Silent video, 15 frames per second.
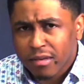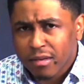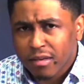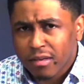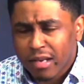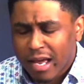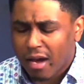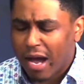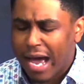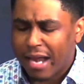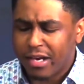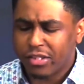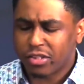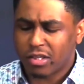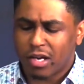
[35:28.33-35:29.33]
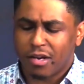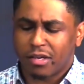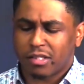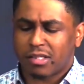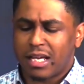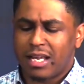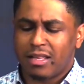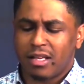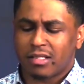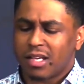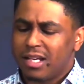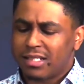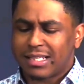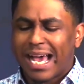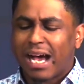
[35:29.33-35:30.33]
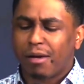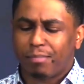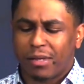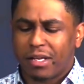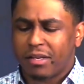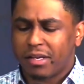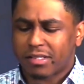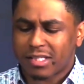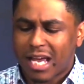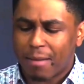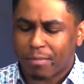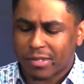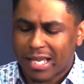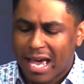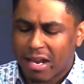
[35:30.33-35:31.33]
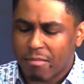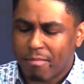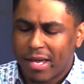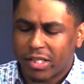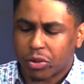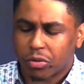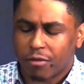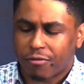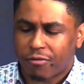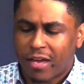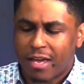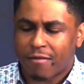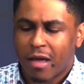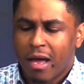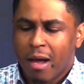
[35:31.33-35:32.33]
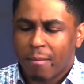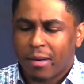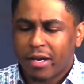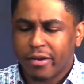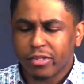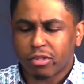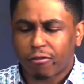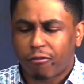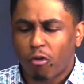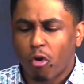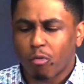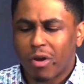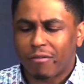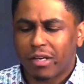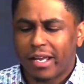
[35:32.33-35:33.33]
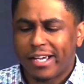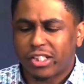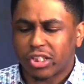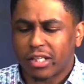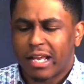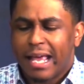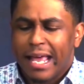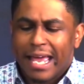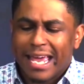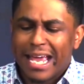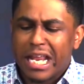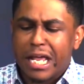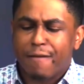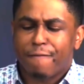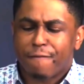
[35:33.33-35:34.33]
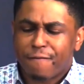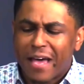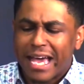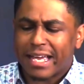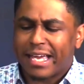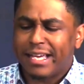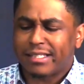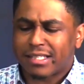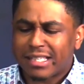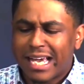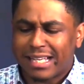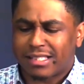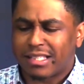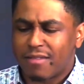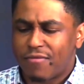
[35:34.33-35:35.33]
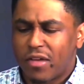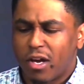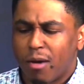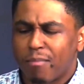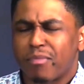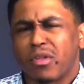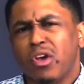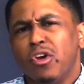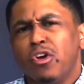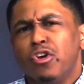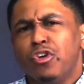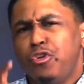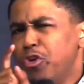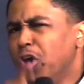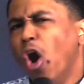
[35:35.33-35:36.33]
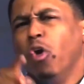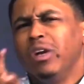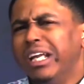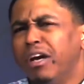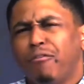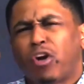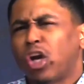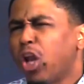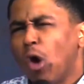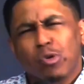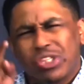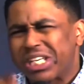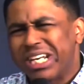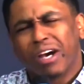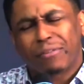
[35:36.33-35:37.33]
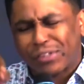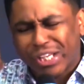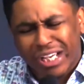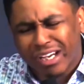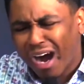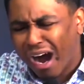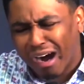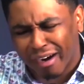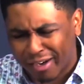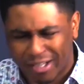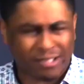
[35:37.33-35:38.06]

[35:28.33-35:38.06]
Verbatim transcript: Now, I need you to understand this. Undoubtedly, the disciples had a measure of faith, but here's the full revelation. In effect, he said to them, You don't live close enough to God.